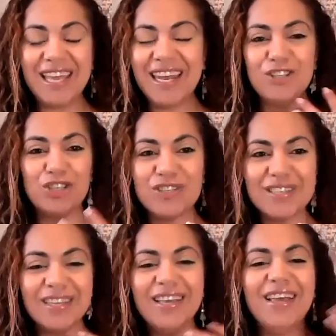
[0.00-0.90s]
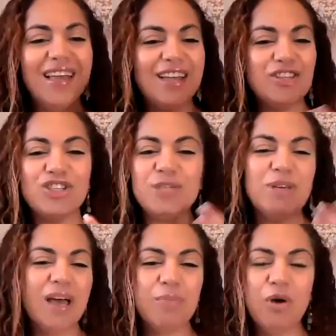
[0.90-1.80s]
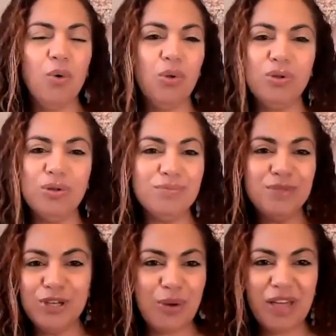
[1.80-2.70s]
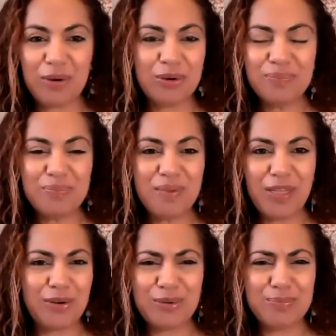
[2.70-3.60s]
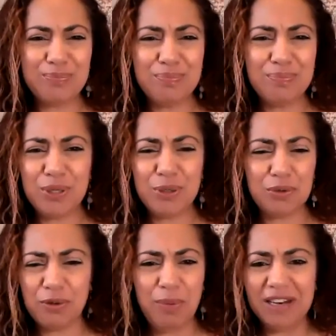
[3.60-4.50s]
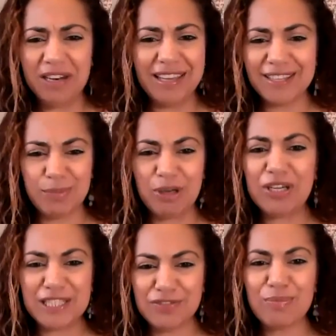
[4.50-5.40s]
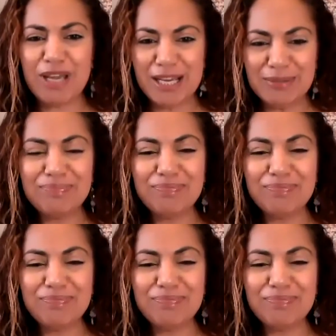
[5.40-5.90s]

And it's just become a whole, you know, other beautiful bonding experience for me.